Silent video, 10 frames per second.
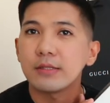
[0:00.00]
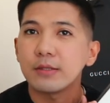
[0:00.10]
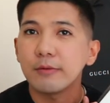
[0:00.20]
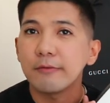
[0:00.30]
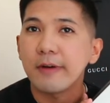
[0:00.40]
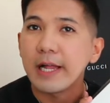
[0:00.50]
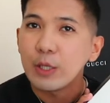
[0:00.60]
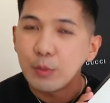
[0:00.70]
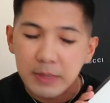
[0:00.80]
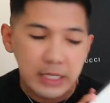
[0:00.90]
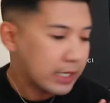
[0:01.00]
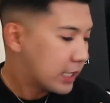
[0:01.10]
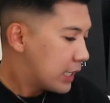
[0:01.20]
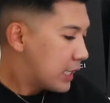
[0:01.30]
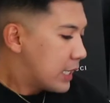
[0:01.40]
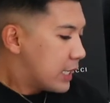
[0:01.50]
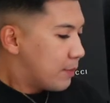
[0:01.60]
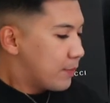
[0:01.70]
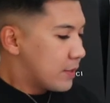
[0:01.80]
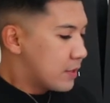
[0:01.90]
So follow me.
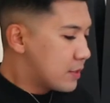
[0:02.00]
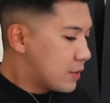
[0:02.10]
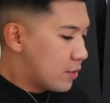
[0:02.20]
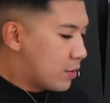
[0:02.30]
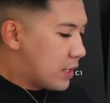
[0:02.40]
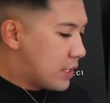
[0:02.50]
So